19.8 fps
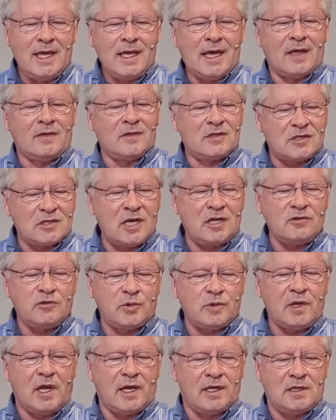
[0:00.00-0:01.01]
and the
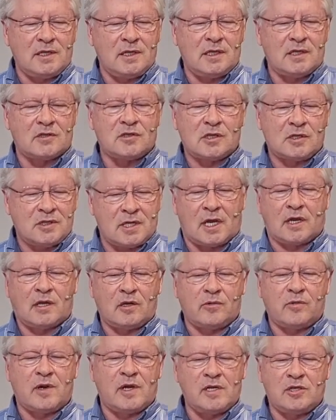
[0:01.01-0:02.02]
central idea is a
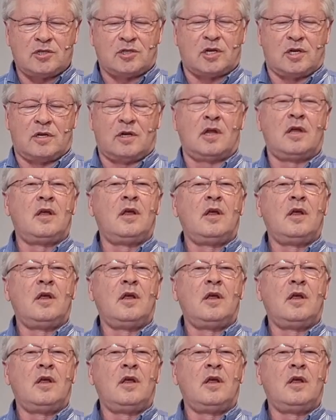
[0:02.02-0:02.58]
declaration